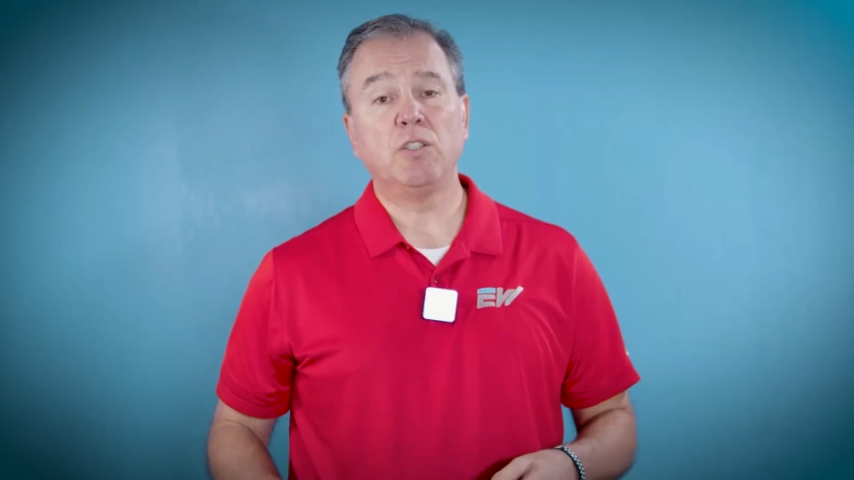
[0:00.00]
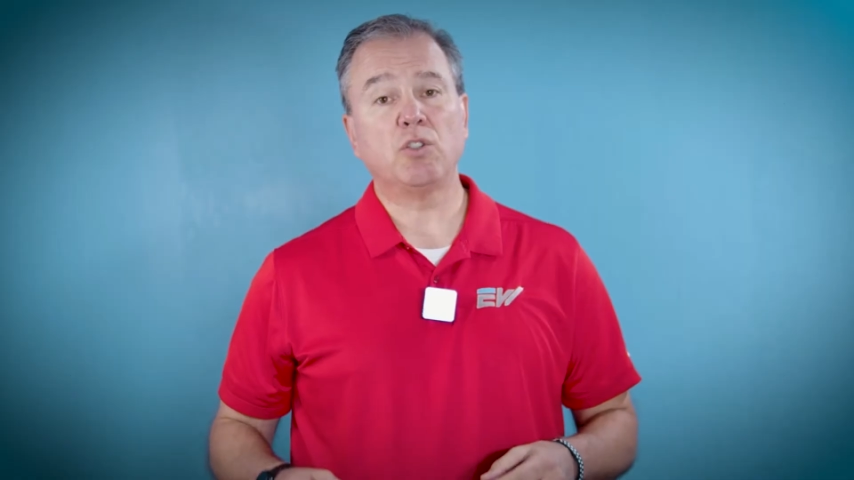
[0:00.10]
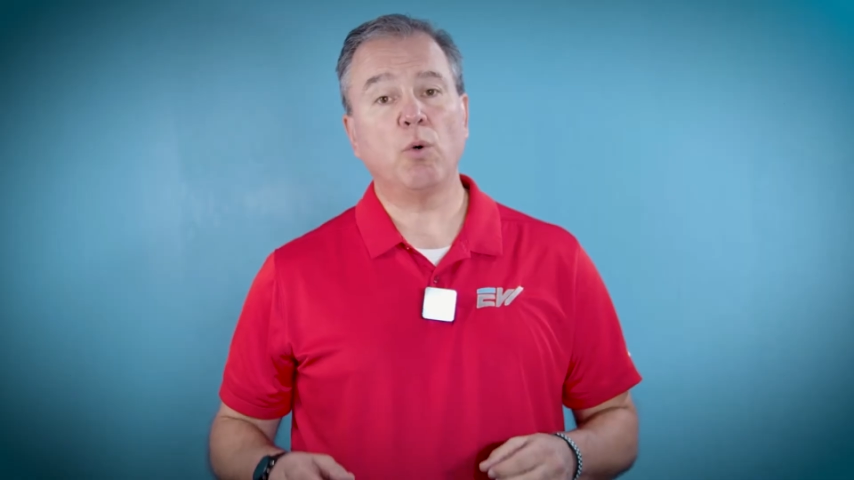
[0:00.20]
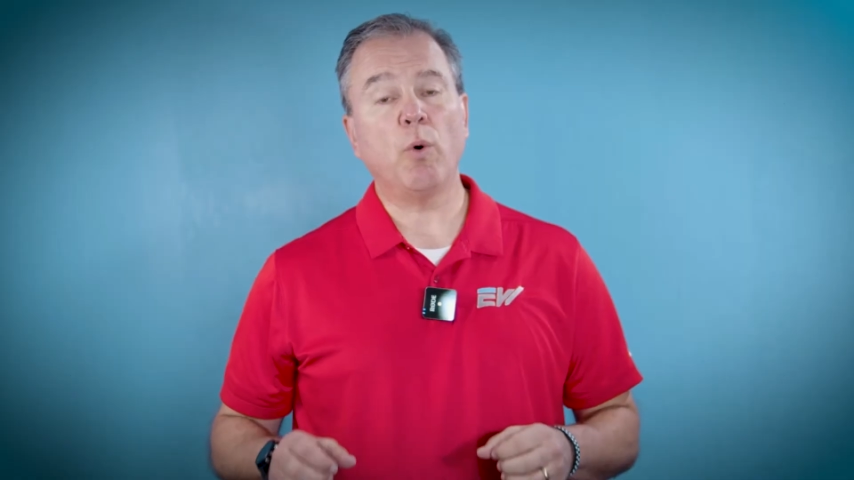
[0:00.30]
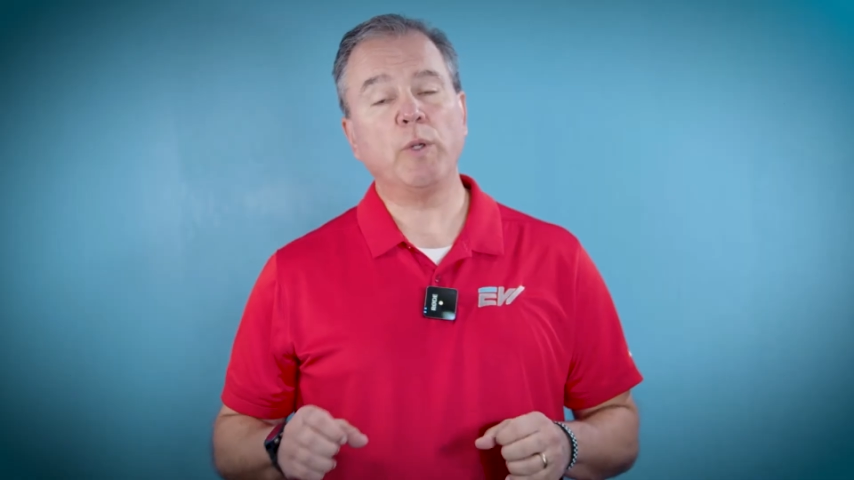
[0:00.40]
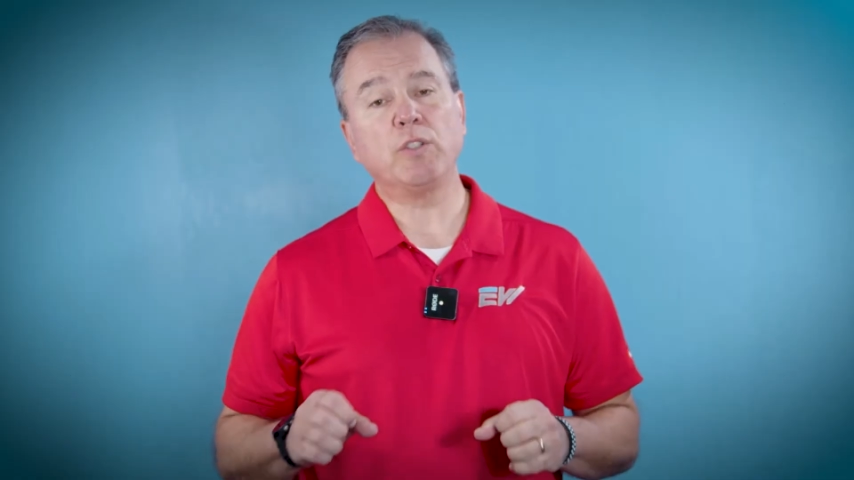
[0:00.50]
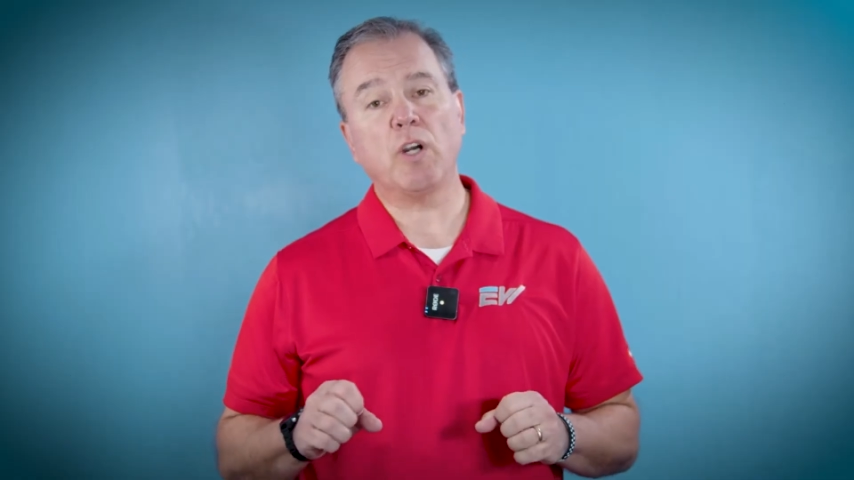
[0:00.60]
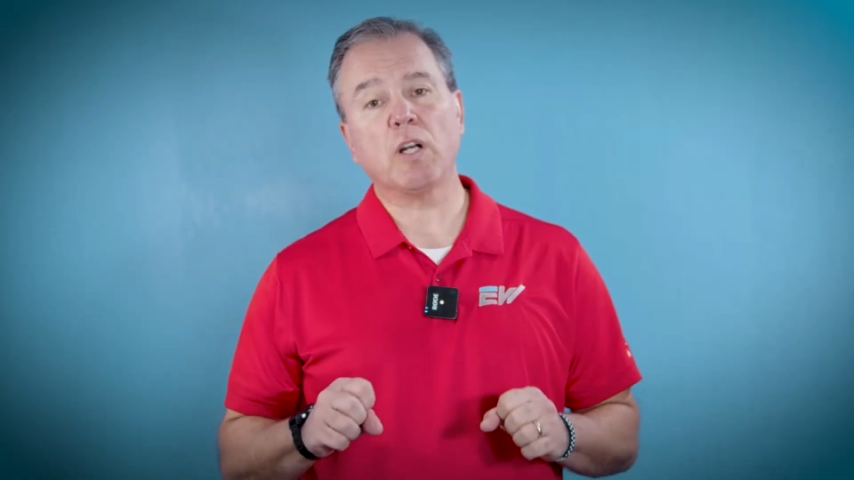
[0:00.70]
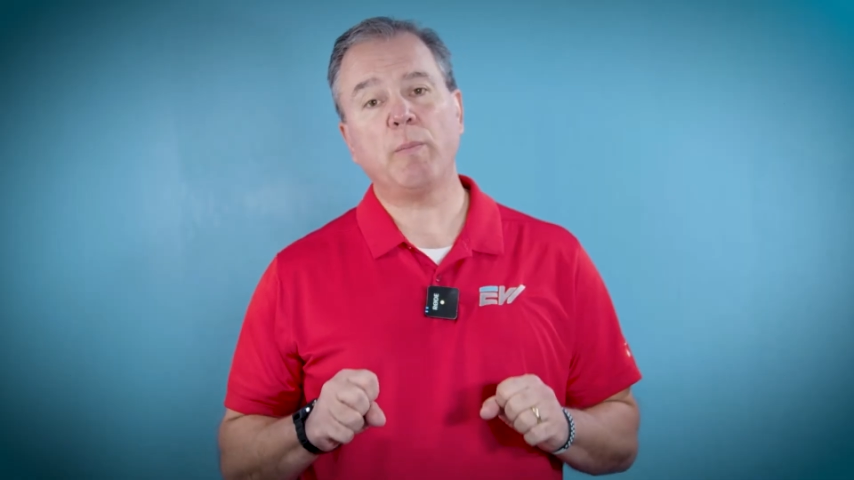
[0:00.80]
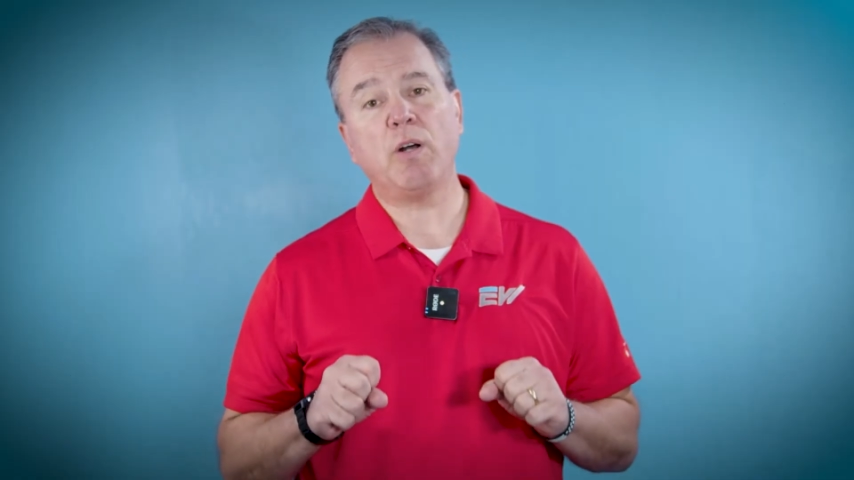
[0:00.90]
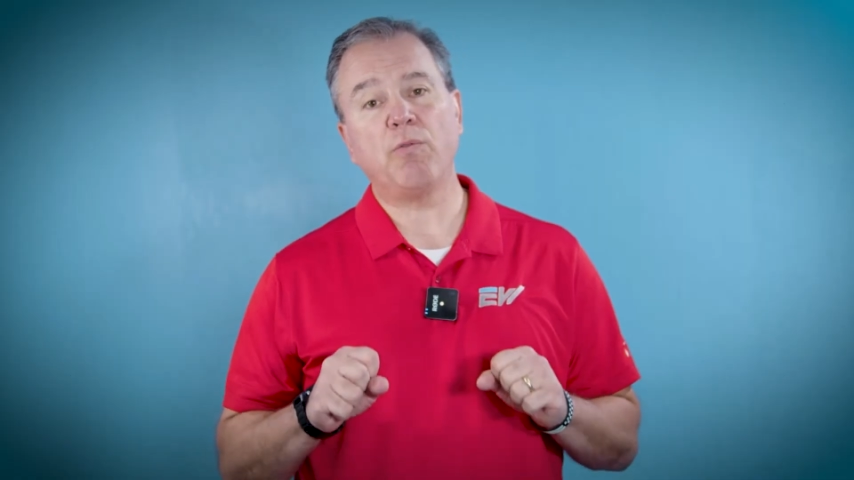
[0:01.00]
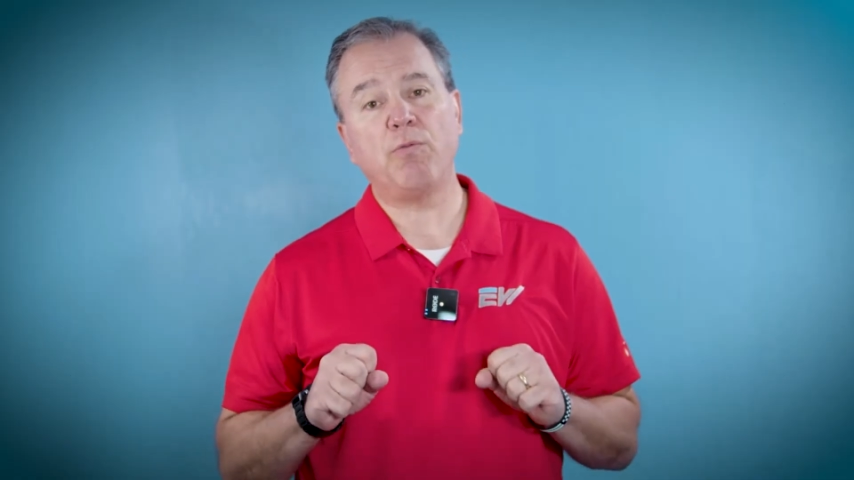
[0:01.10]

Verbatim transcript: So when we talk about